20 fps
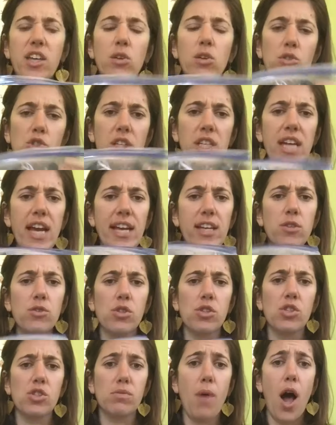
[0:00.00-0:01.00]
Usually I use
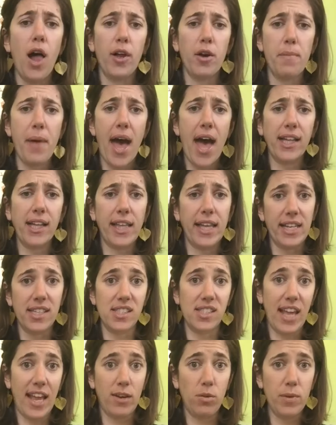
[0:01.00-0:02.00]
a smaller bag, like a
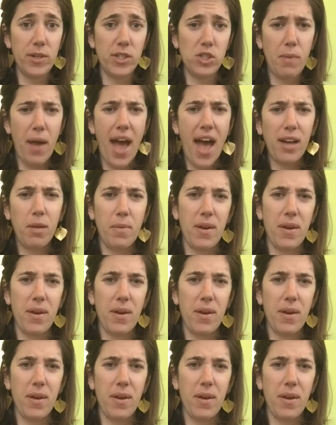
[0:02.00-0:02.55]
sandwich bag,